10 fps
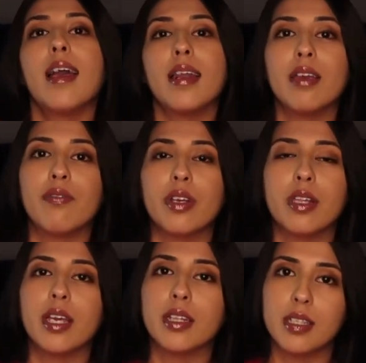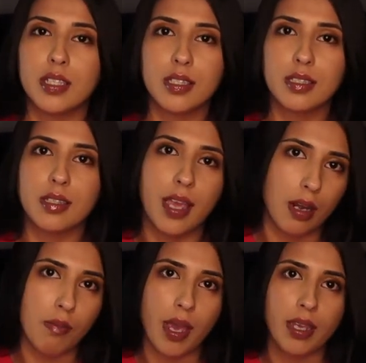and I feel like this
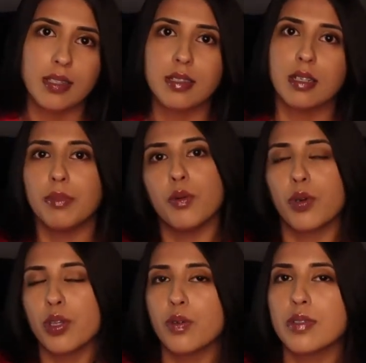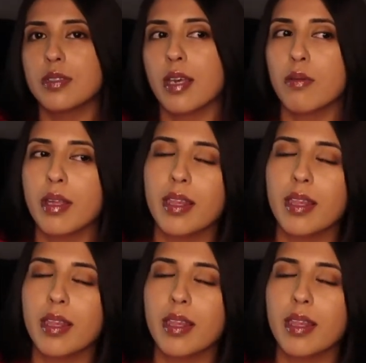handbag is going to be one of those uh,